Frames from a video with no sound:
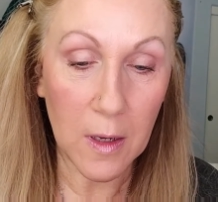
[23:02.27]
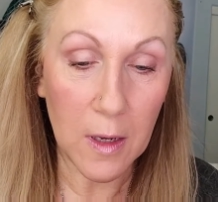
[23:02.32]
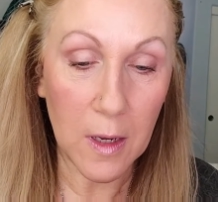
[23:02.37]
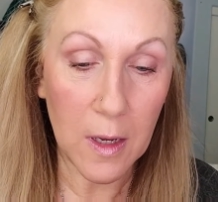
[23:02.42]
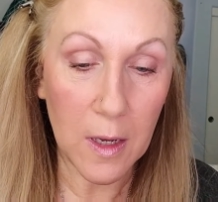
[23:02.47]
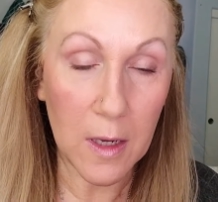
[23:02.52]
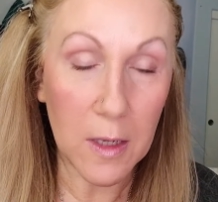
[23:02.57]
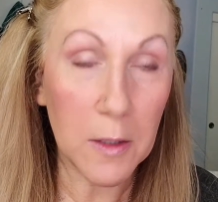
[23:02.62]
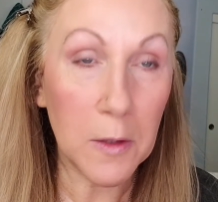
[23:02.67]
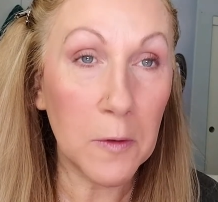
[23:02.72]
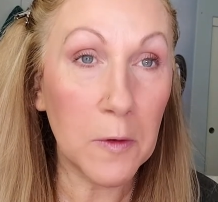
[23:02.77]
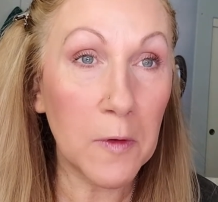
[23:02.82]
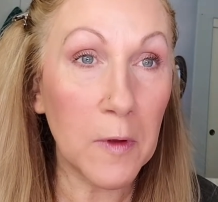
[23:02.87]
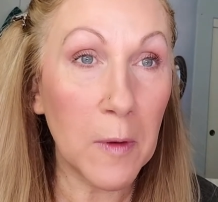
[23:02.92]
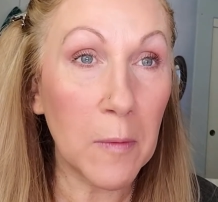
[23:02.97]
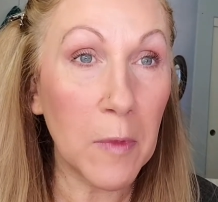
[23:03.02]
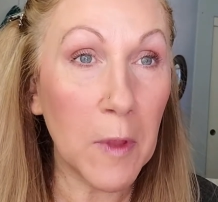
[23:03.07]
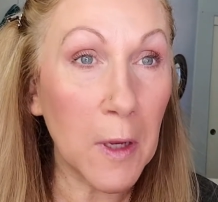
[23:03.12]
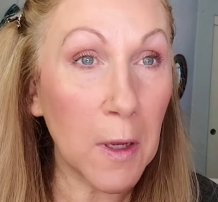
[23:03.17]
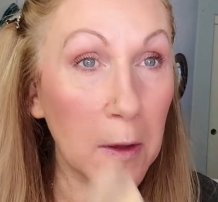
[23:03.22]
And do the
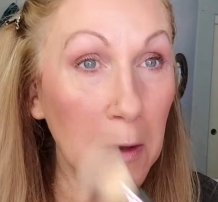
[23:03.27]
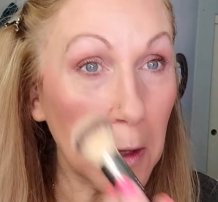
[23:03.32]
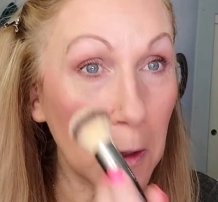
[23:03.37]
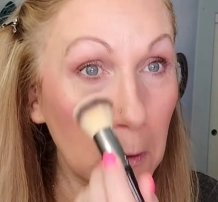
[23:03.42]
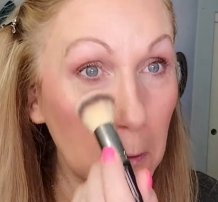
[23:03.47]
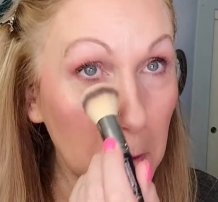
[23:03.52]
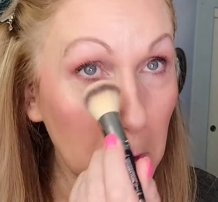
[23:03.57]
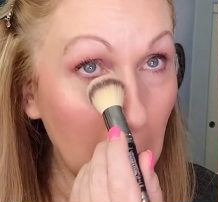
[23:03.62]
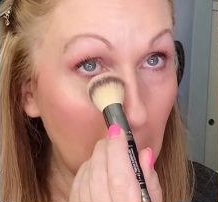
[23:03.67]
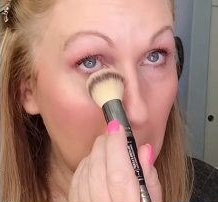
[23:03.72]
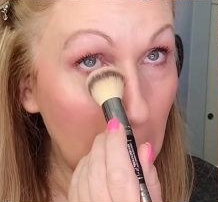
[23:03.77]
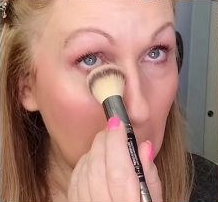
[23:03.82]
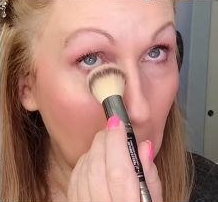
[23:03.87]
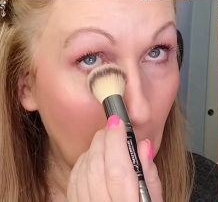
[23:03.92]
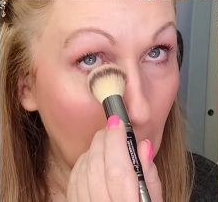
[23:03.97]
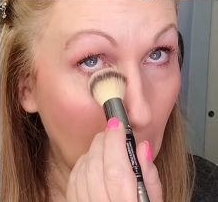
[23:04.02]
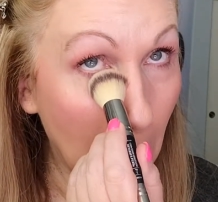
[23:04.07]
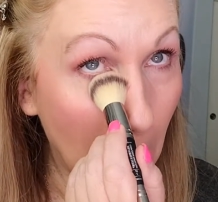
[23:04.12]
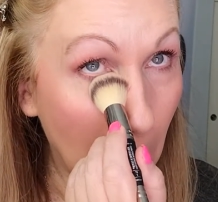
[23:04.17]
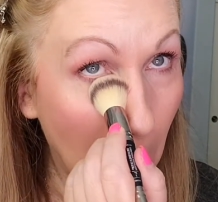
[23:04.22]
same thing on the other side.
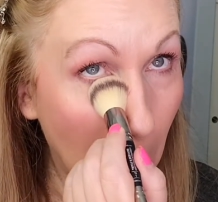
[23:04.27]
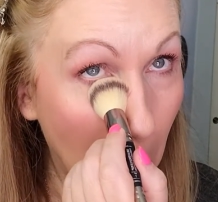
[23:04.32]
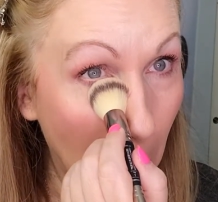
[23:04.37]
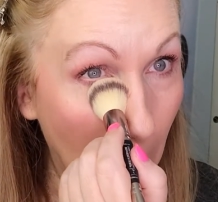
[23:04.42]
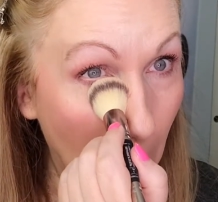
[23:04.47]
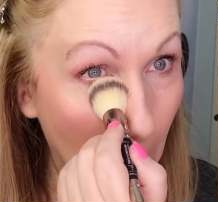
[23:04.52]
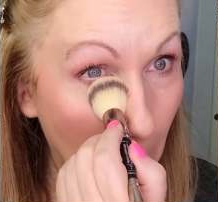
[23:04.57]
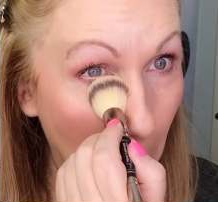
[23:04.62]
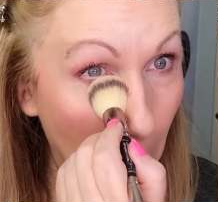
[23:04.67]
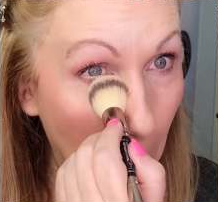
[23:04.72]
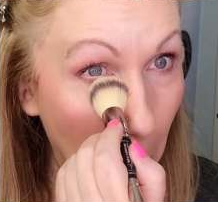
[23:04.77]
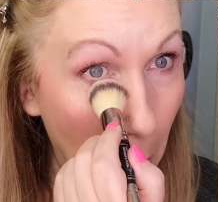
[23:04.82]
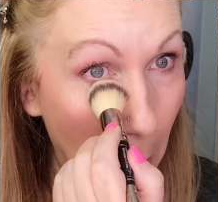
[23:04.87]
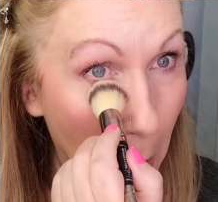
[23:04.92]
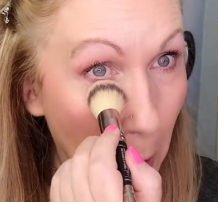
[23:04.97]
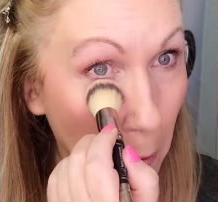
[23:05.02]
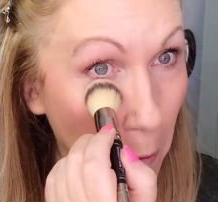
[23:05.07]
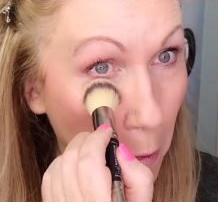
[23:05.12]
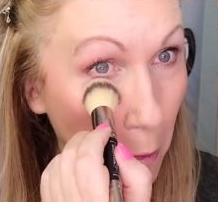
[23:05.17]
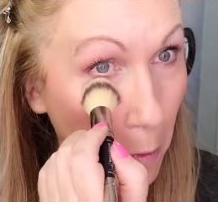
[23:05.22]
Press,
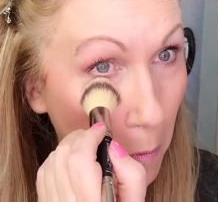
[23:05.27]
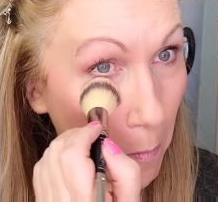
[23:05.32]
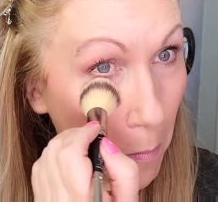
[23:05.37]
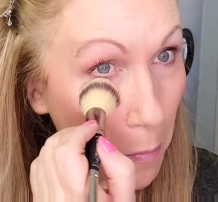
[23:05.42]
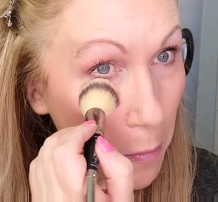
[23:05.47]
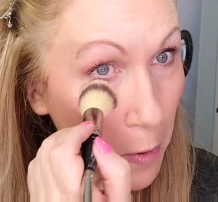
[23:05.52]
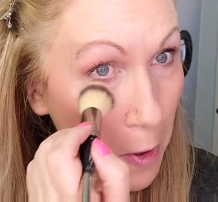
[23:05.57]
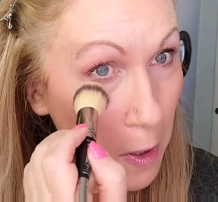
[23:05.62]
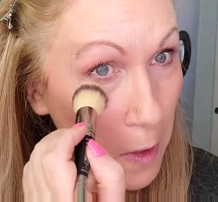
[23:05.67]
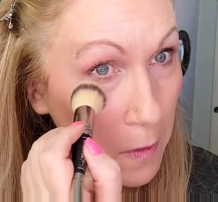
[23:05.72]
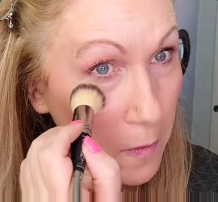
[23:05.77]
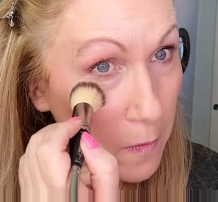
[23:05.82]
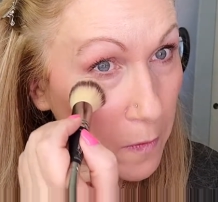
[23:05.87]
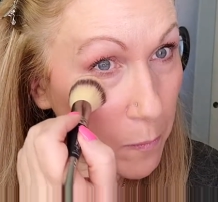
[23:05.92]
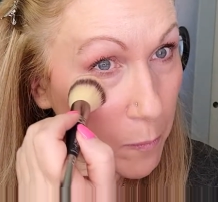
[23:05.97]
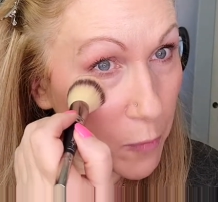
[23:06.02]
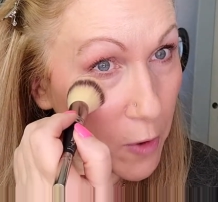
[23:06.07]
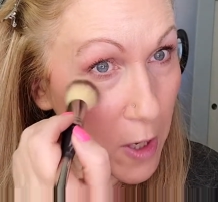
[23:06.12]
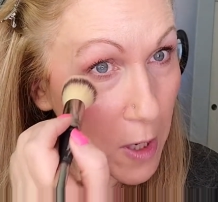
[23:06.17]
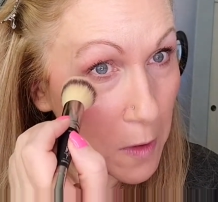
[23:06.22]
press,
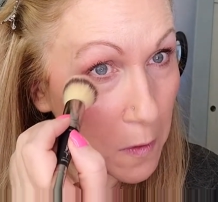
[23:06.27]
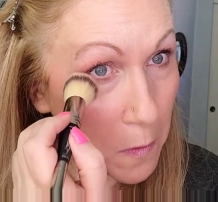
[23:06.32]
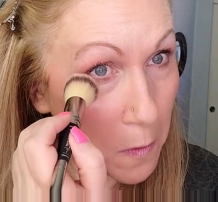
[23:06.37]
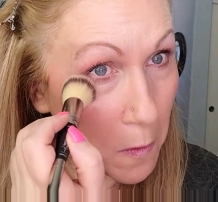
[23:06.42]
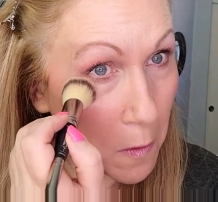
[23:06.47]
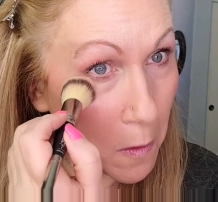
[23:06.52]
press.